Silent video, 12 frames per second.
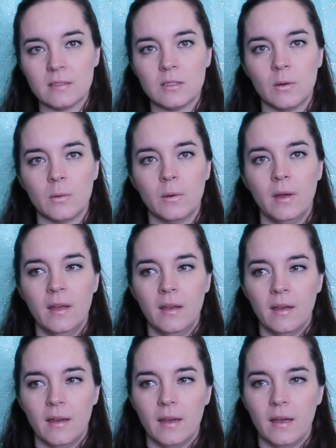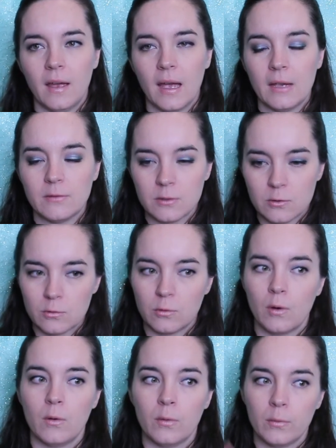So I have to
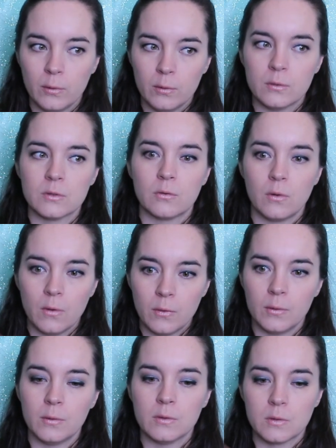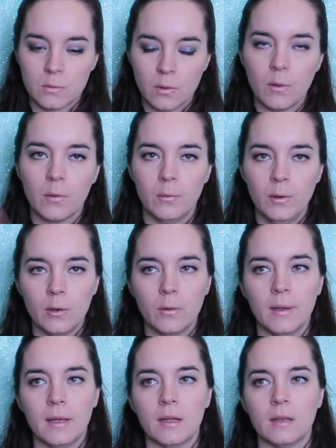scroll through and scroll through and scroll
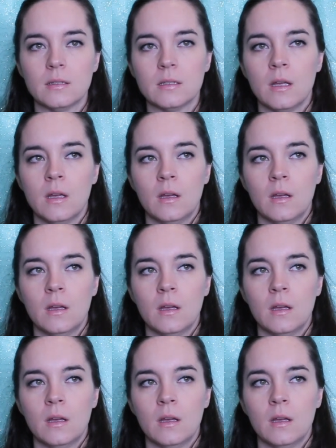through, and